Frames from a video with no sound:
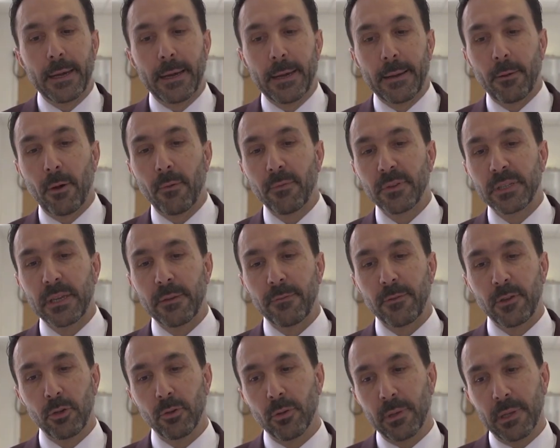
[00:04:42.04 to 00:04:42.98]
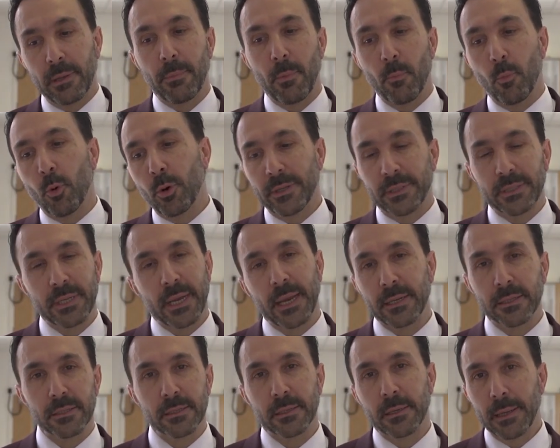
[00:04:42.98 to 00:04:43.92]
Obviously, if you do a little bit more
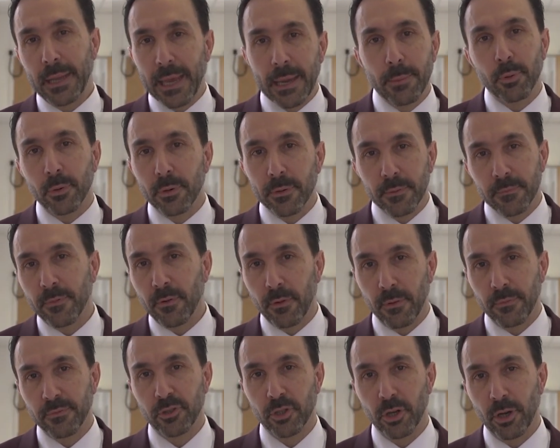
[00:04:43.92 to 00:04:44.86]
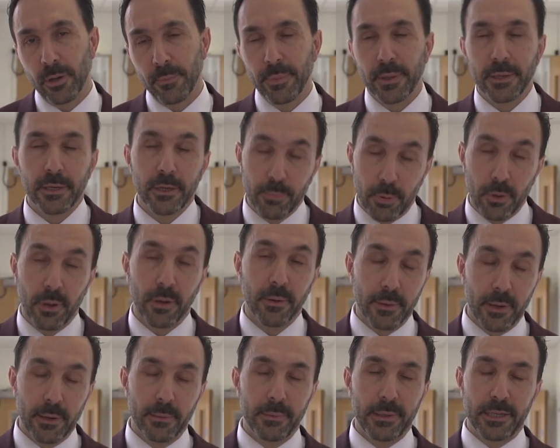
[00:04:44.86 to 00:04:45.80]
intense labor-involved job, then you probably
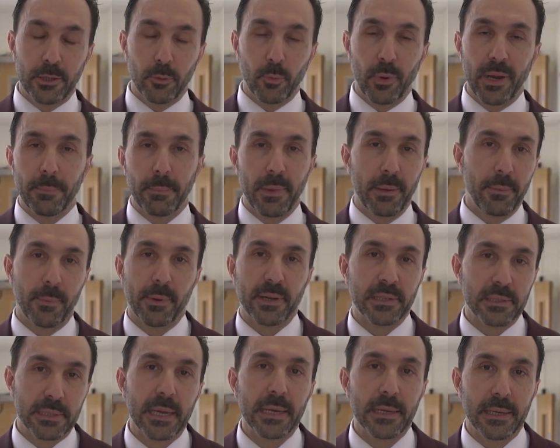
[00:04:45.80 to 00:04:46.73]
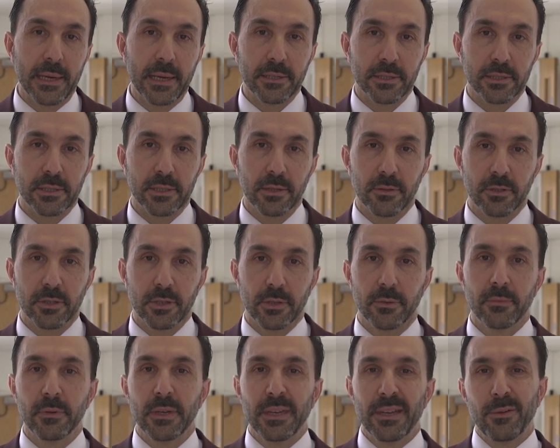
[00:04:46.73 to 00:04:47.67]
not need to wait maybe about 10 days or
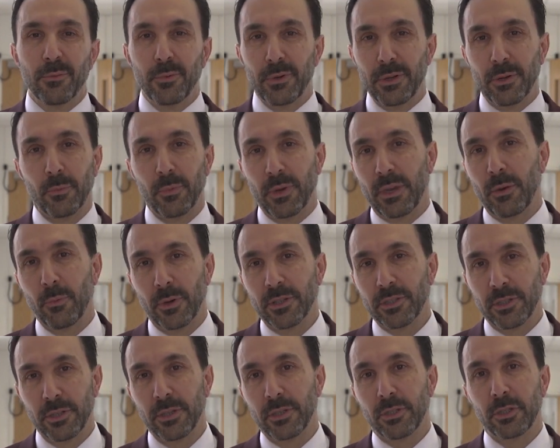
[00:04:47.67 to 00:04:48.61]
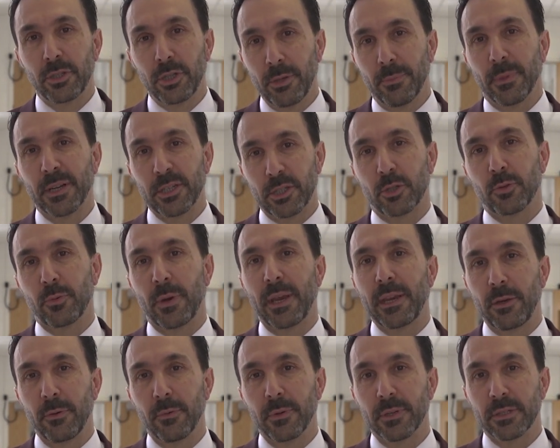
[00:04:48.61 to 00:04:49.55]
so. We don't really want you to do too much
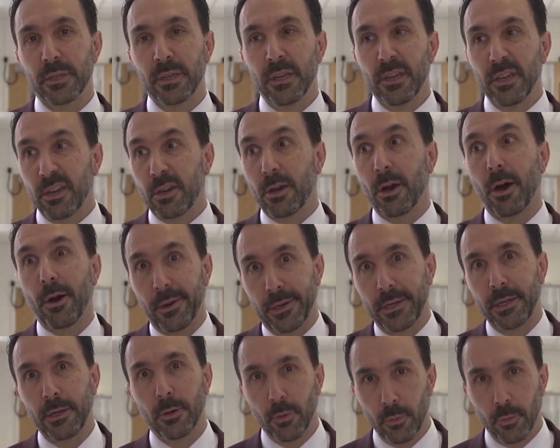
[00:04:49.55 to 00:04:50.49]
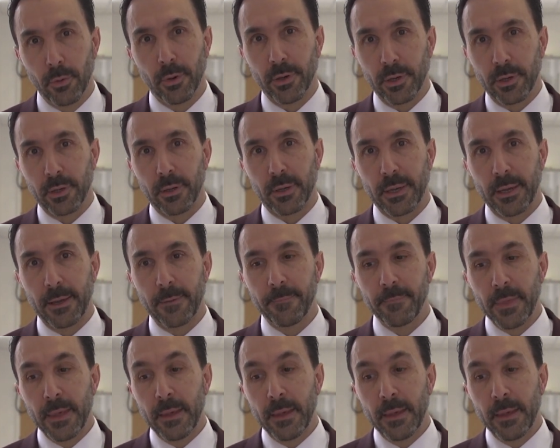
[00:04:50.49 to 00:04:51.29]
strenuous cardio work, okay?